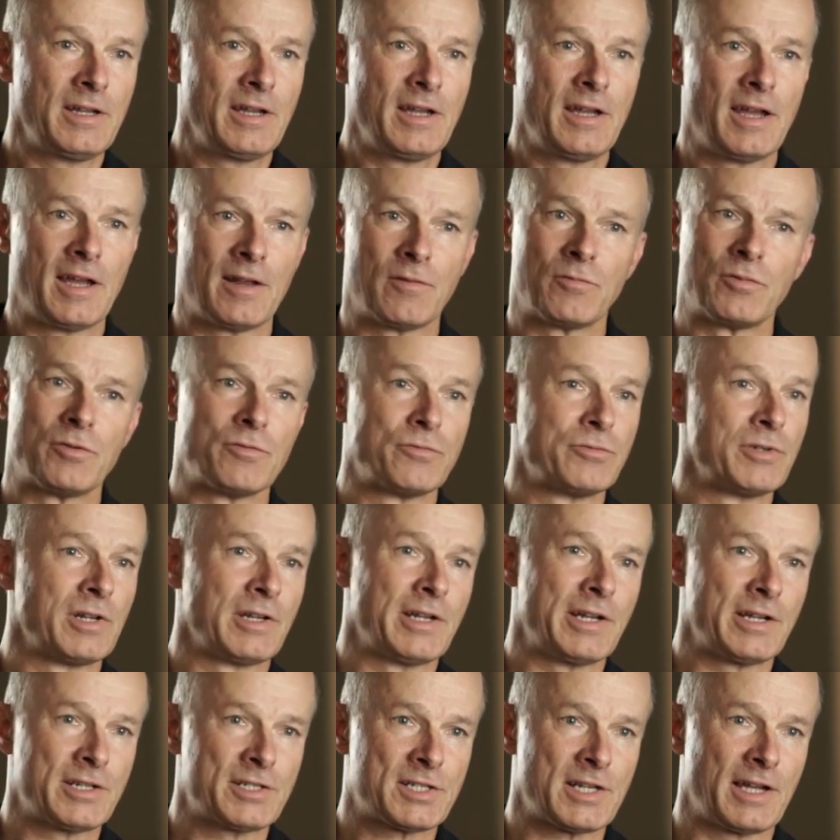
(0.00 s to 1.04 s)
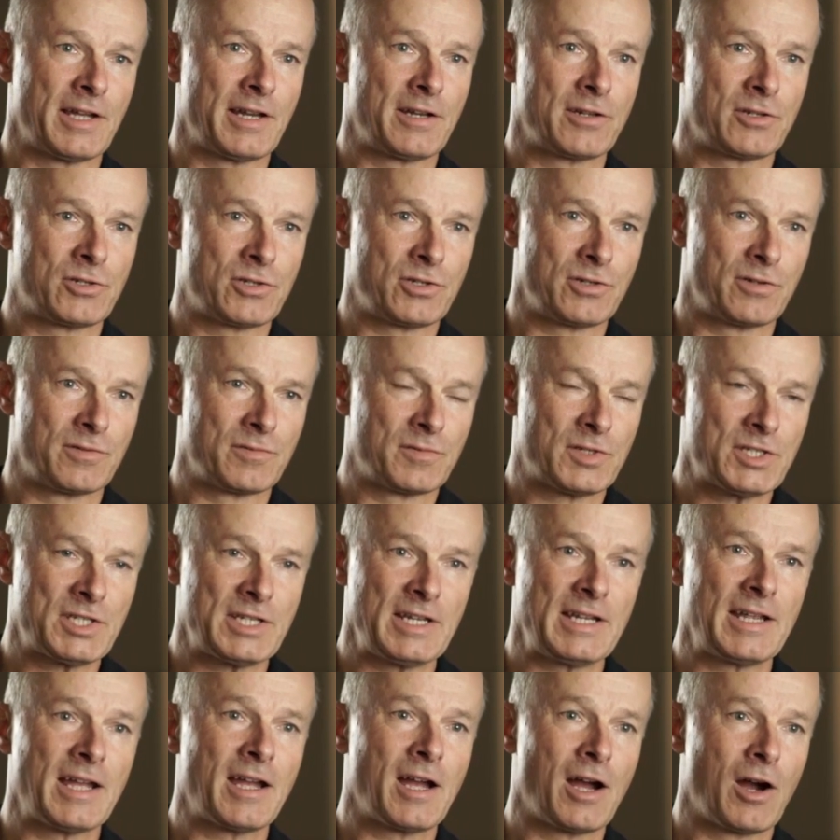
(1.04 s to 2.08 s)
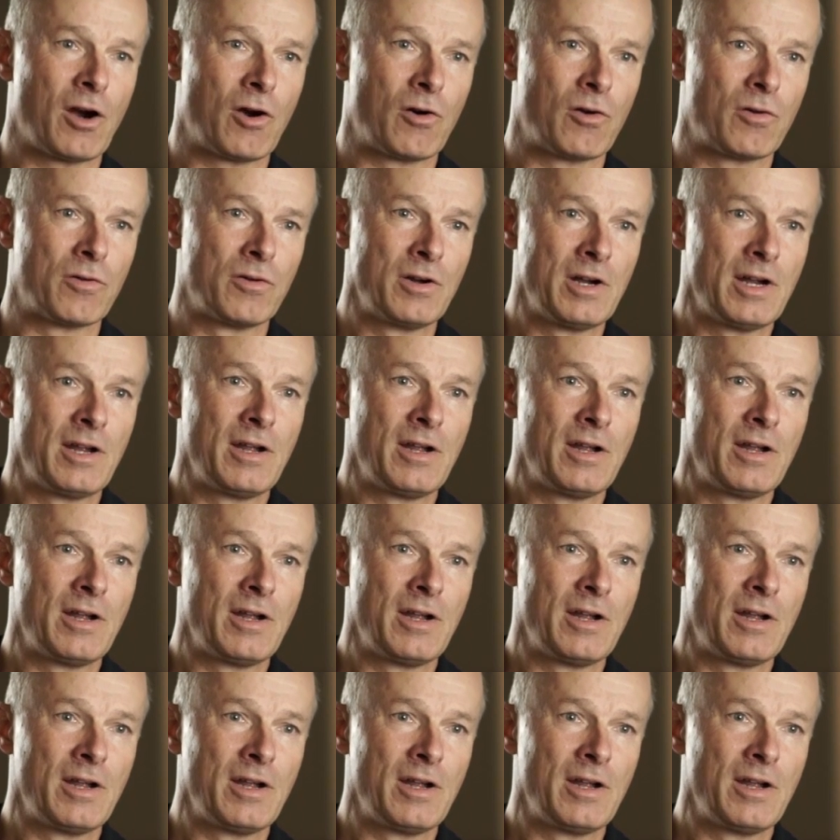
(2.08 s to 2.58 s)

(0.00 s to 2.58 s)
And we're really excited to see how